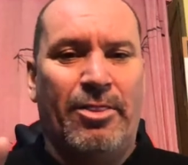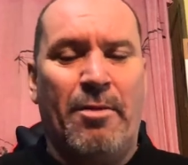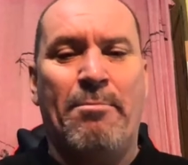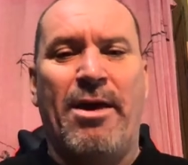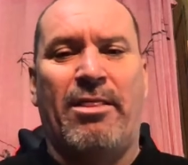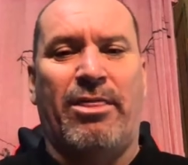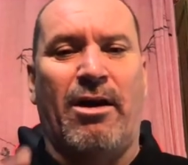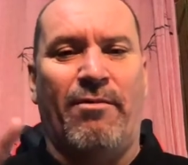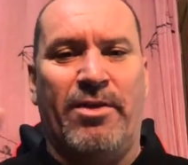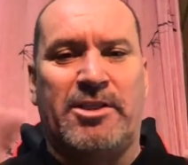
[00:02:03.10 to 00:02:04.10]
The myth
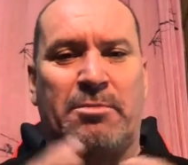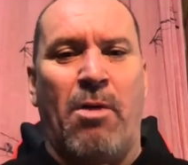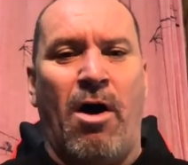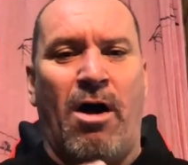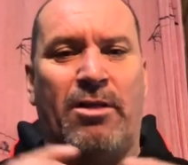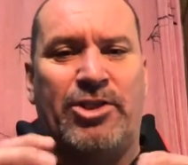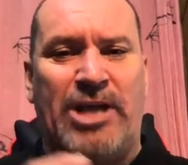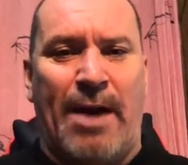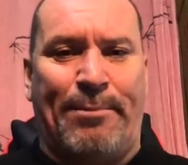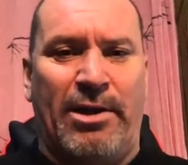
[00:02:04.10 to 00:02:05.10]
of the small
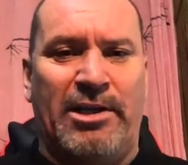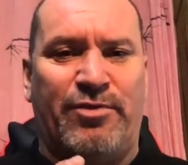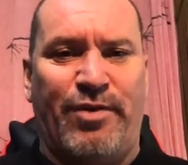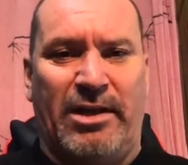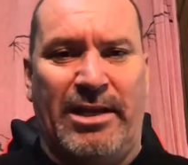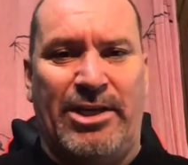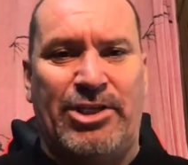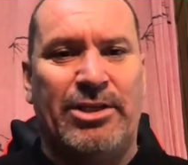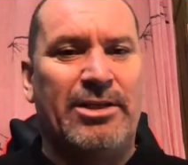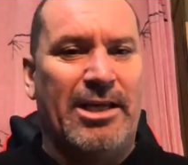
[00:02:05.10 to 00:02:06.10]
Japanese
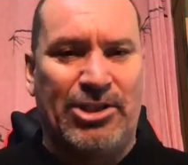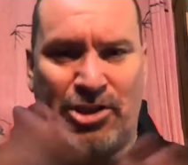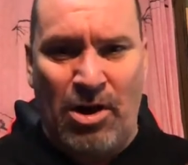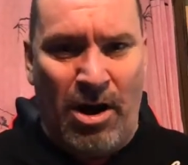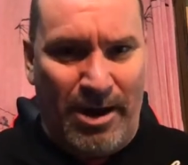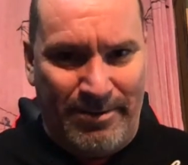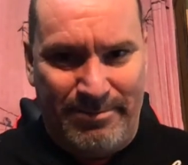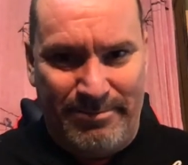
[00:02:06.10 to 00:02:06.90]
village is gone.